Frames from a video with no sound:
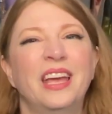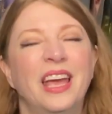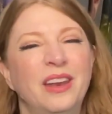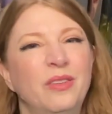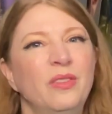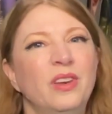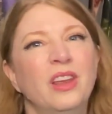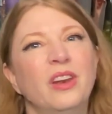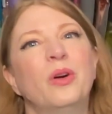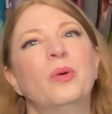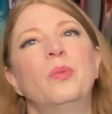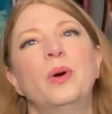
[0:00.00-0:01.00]
And,
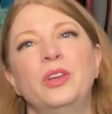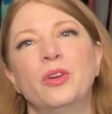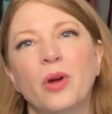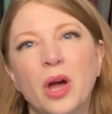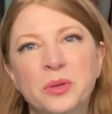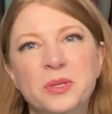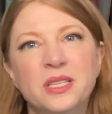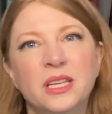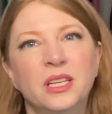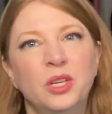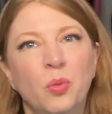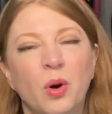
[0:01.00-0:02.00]
when you're
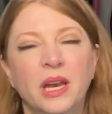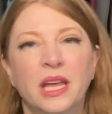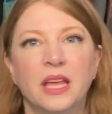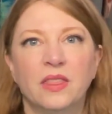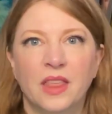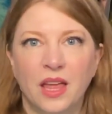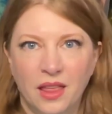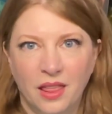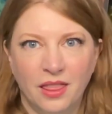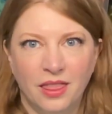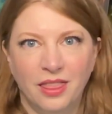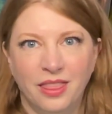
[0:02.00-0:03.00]
hosting, you want to get
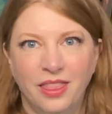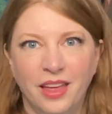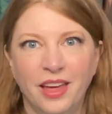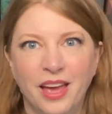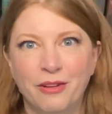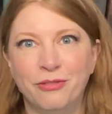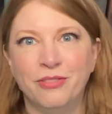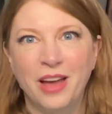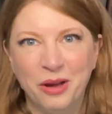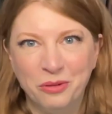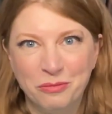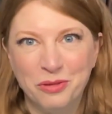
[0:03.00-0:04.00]
the F
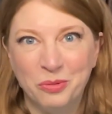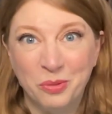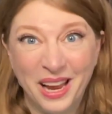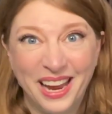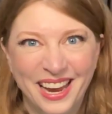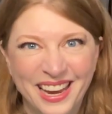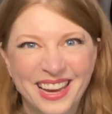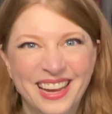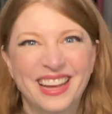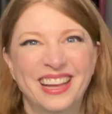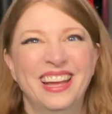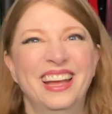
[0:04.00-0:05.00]
out of the way
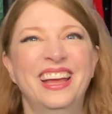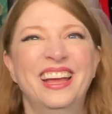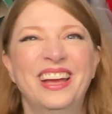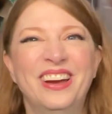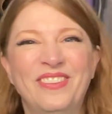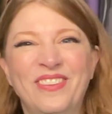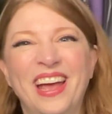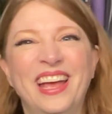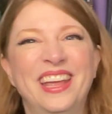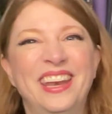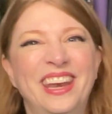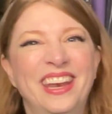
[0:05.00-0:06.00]

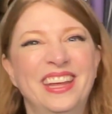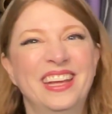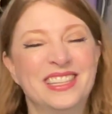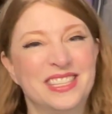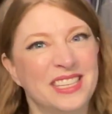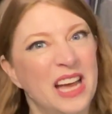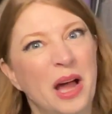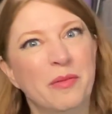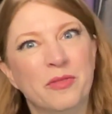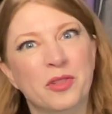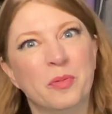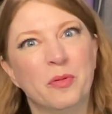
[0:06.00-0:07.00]
when it's time
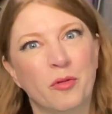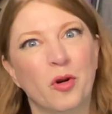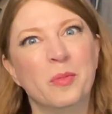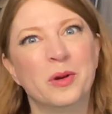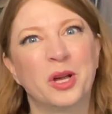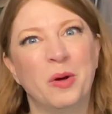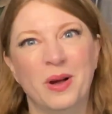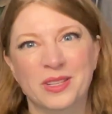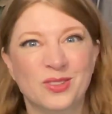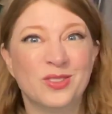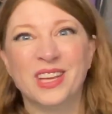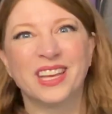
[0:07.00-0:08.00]
for the performer to go
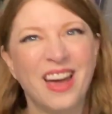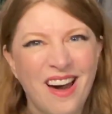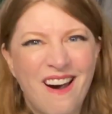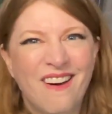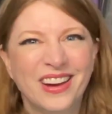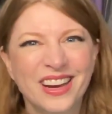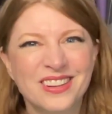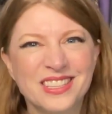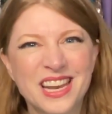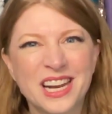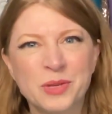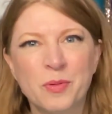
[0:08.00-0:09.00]
on. So it's like, oh, here's
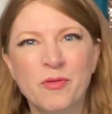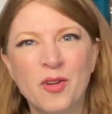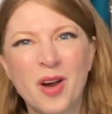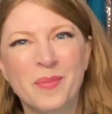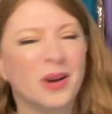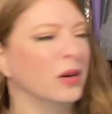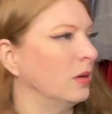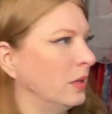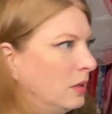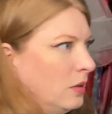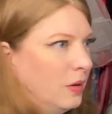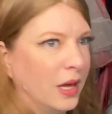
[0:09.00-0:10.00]
the next performer.
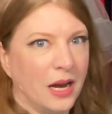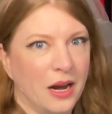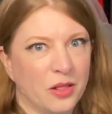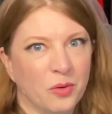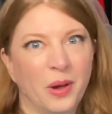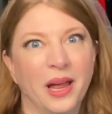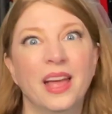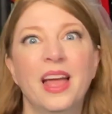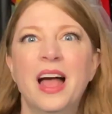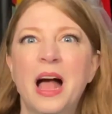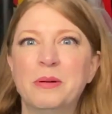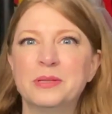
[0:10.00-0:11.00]
And then you get out of the way.
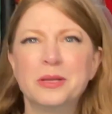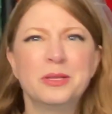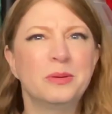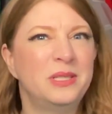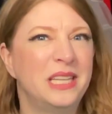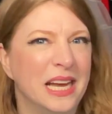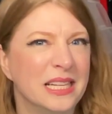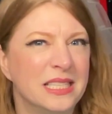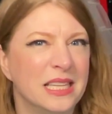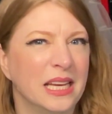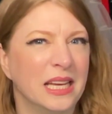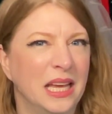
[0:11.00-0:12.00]
I was also
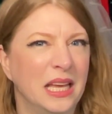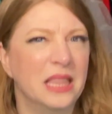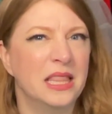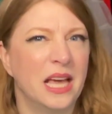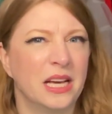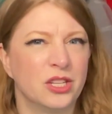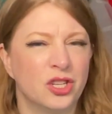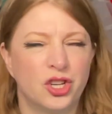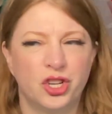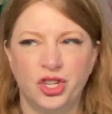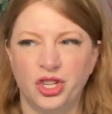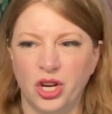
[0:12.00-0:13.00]
dancing in that
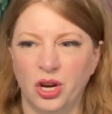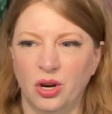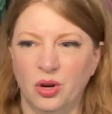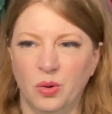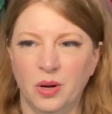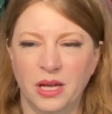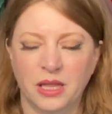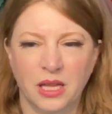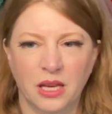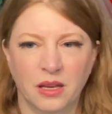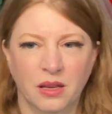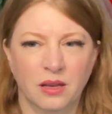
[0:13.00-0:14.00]
show, I
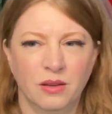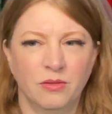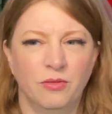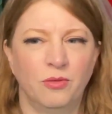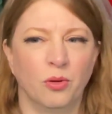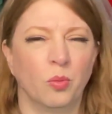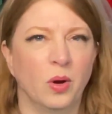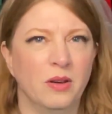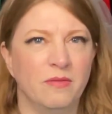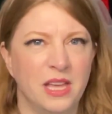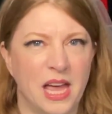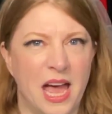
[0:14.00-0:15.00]
think, for one
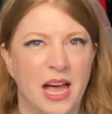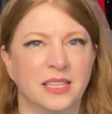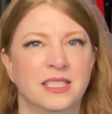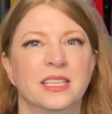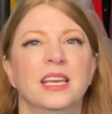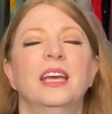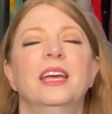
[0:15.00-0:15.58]
of the acts.